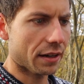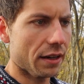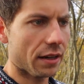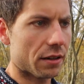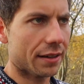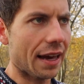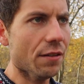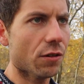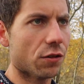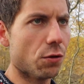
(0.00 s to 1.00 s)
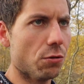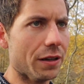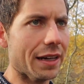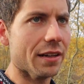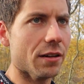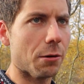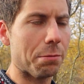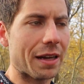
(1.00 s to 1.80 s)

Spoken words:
it gave us what we ended up